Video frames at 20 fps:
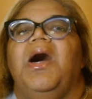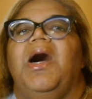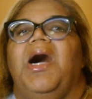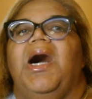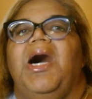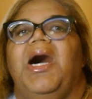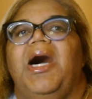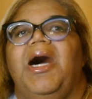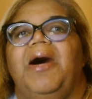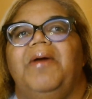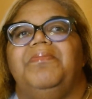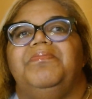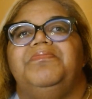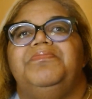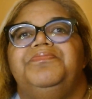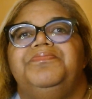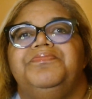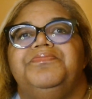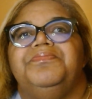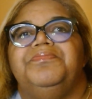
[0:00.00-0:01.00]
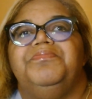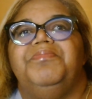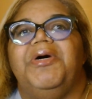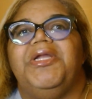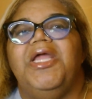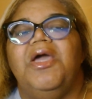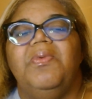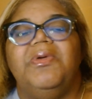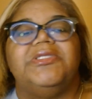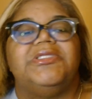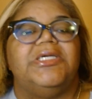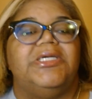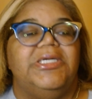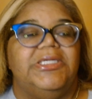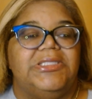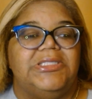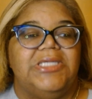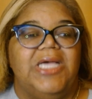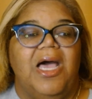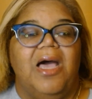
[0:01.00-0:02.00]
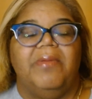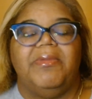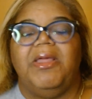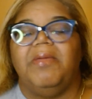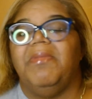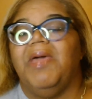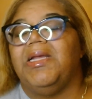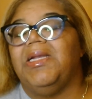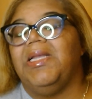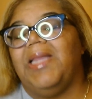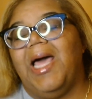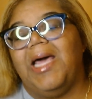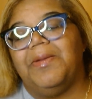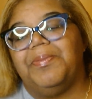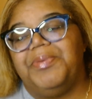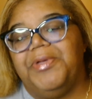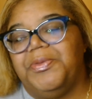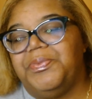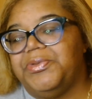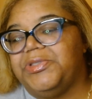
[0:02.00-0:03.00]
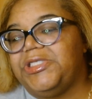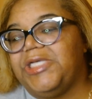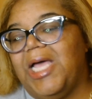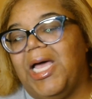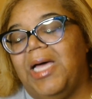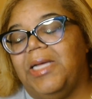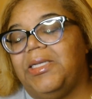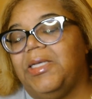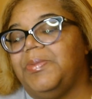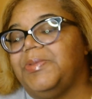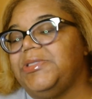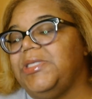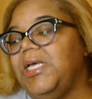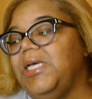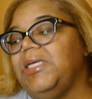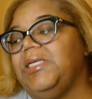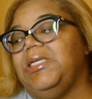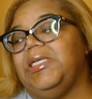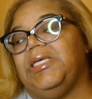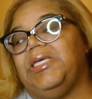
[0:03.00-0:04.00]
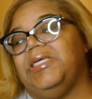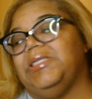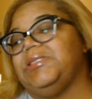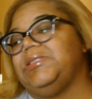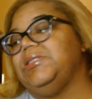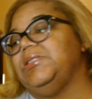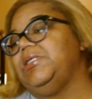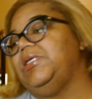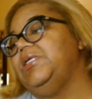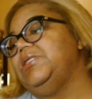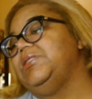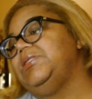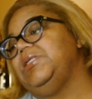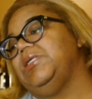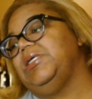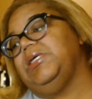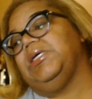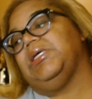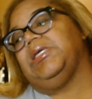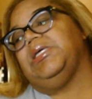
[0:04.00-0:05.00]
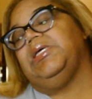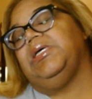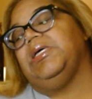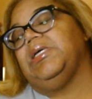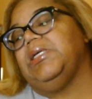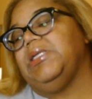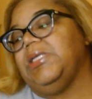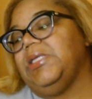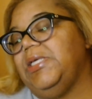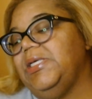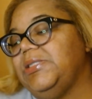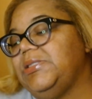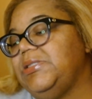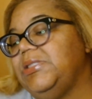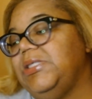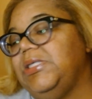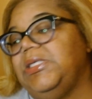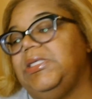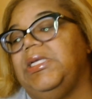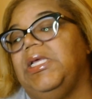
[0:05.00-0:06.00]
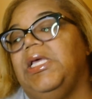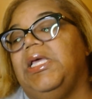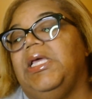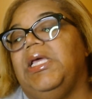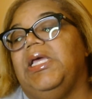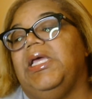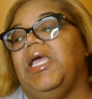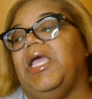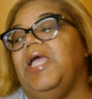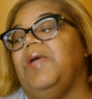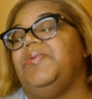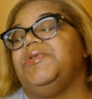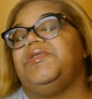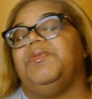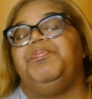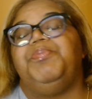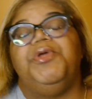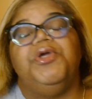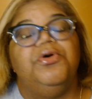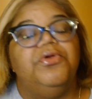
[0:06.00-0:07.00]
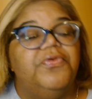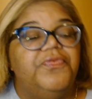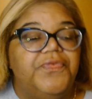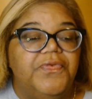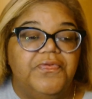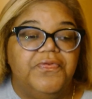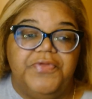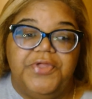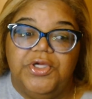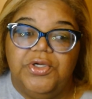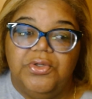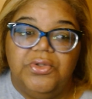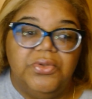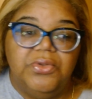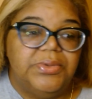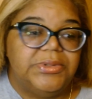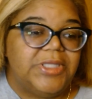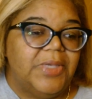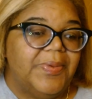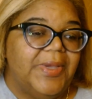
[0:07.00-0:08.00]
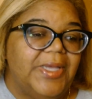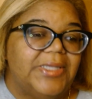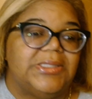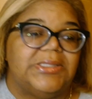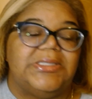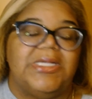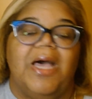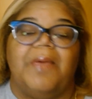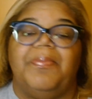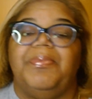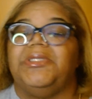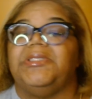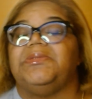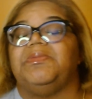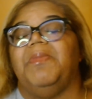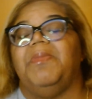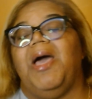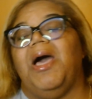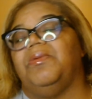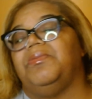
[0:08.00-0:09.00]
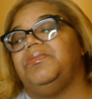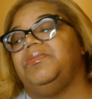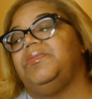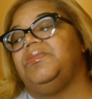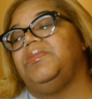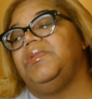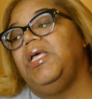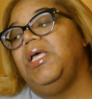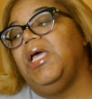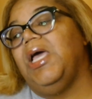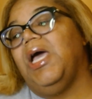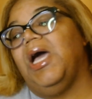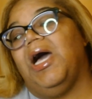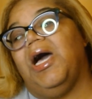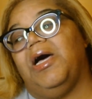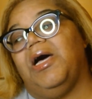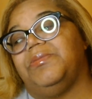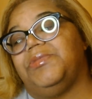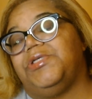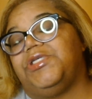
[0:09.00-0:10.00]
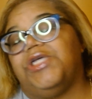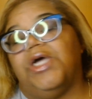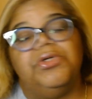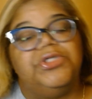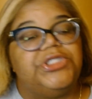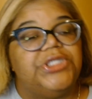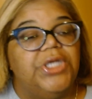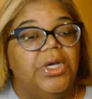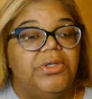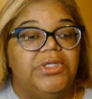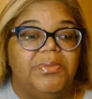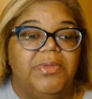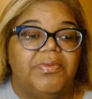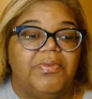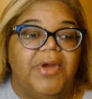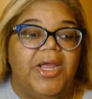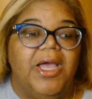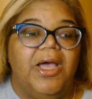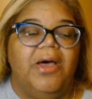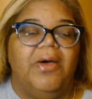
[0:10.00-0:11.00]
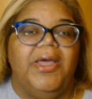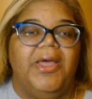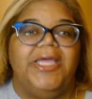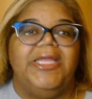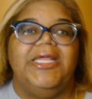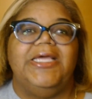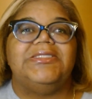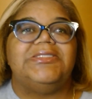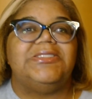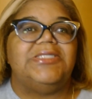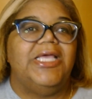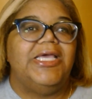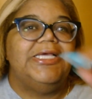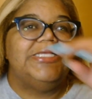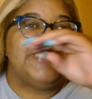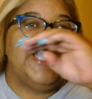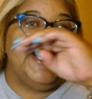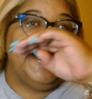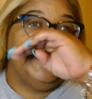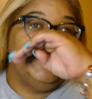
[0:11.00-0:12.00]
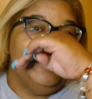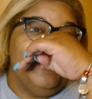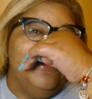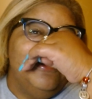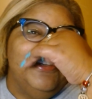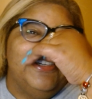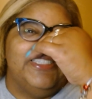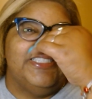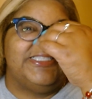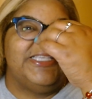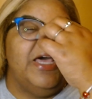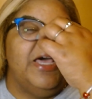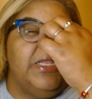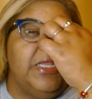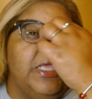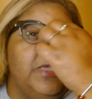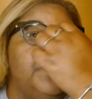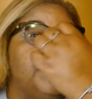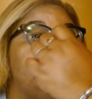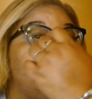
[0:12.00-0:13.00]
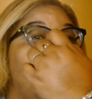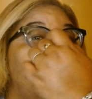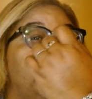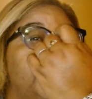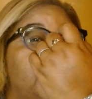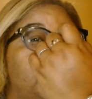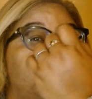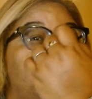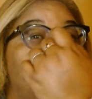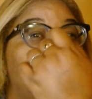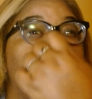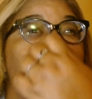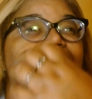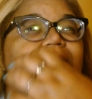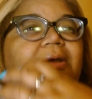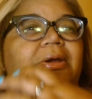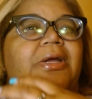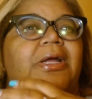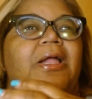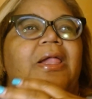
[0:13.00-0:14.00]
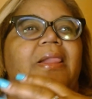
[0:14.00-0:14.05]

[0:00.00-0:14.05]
Um, but it was a good time. They met a lot of people, child. They was hugging and kissing, kissing and hugging, hugging and kissing. It was beautiful views. They were at the top of this mountain. Um, Joe showed them around, and his his you know you could tell that he was happy to be there.